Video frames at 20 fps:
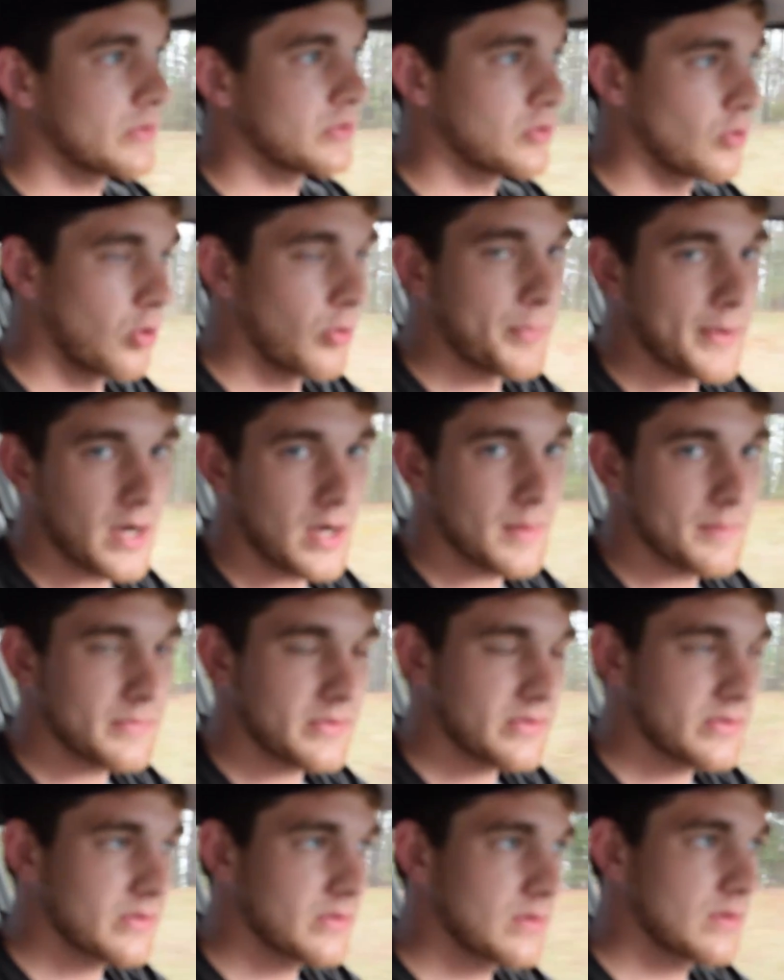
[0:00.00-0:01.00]
dual
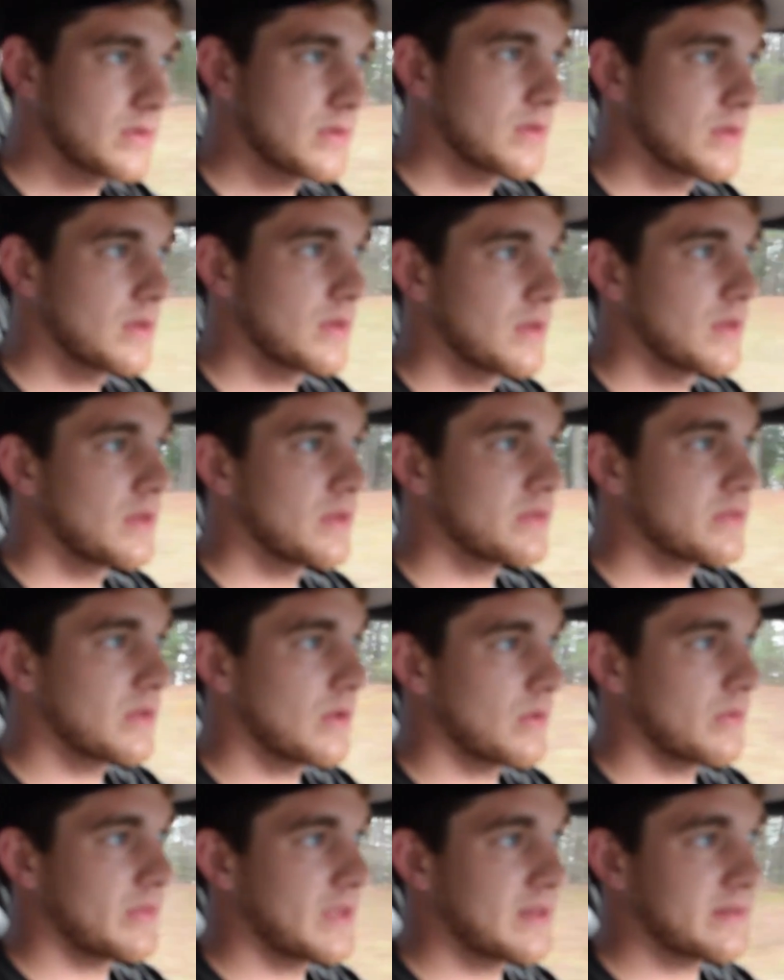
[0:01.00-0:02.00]
pumps.
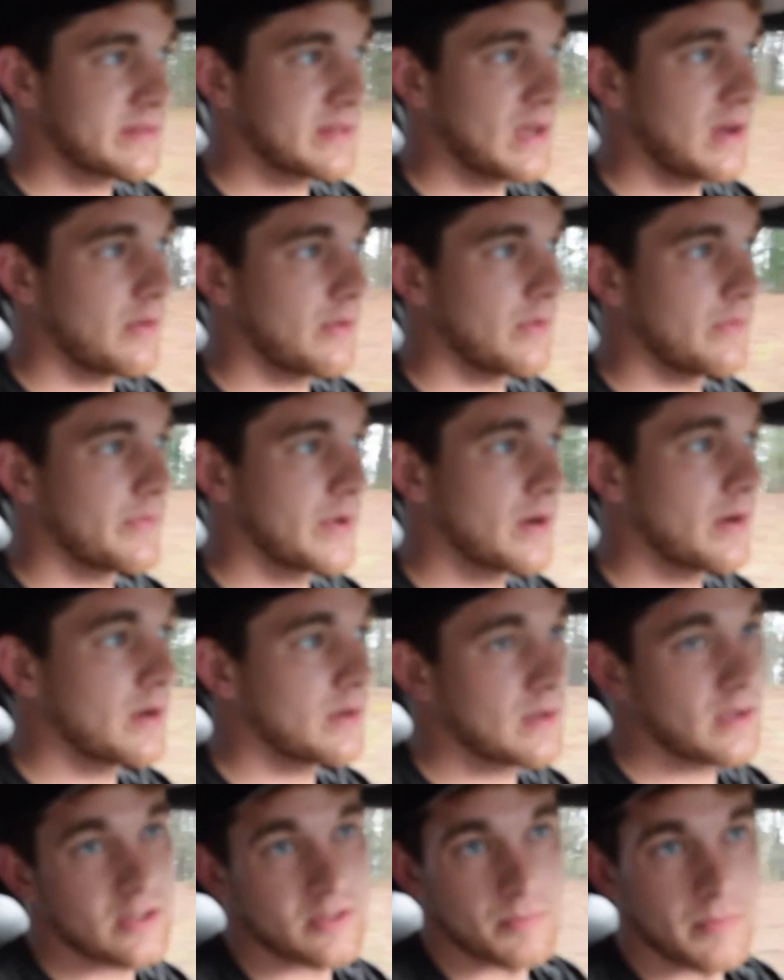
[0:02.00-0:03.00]
So they sell a very
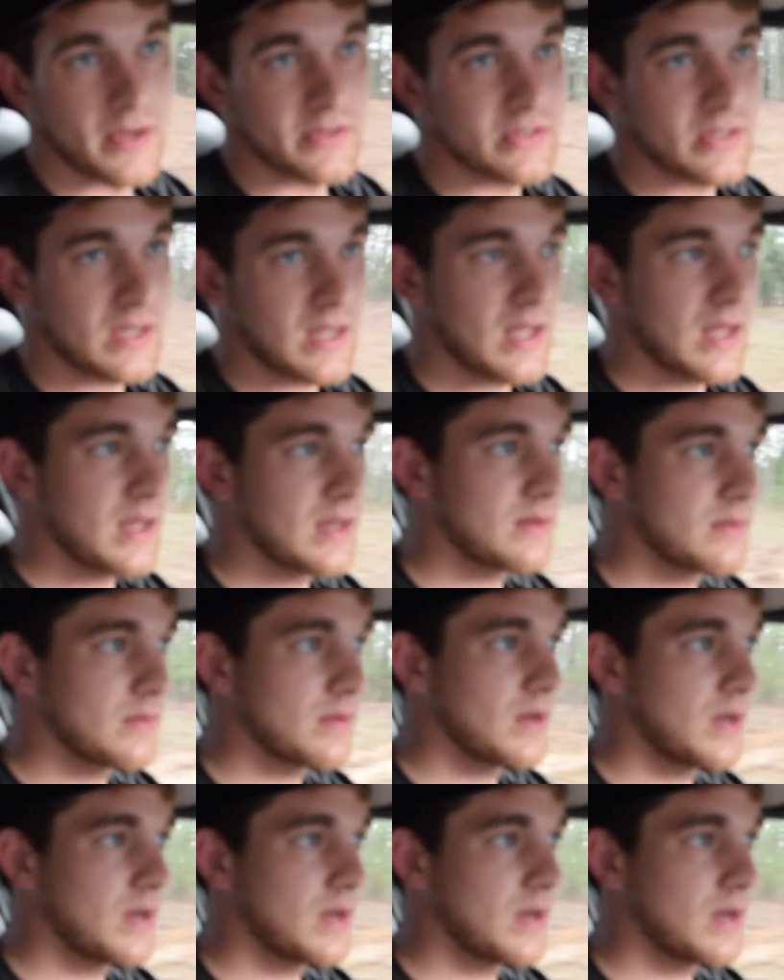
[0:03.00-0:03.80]
nice budget kit